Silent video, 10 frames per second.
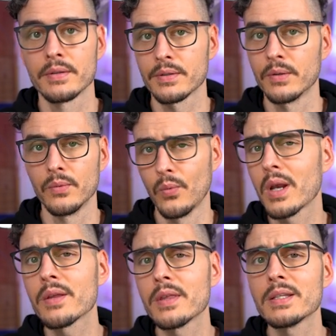So
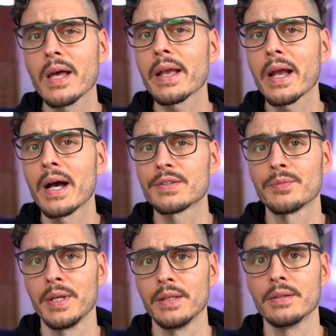what do these
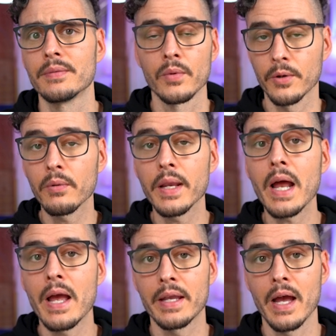icons mean? Well, the green
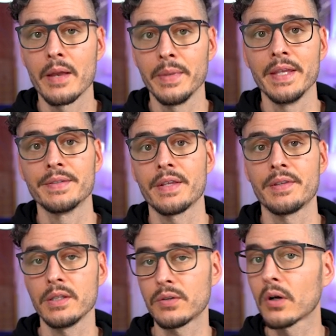icon means that
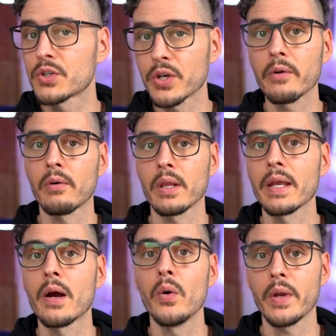these are
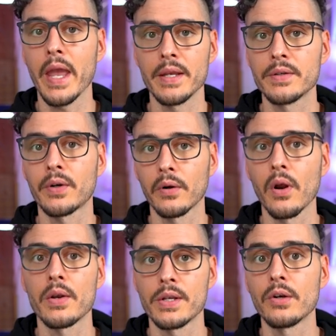generally okay to turn
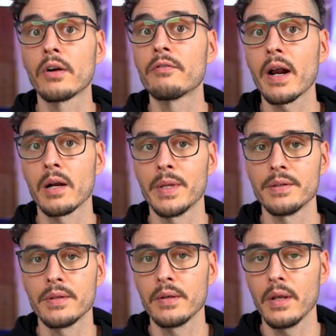on in your
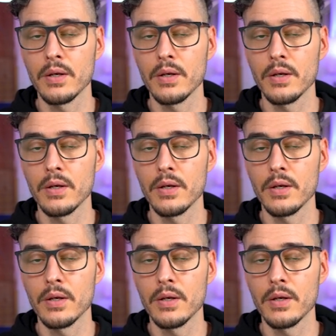environment,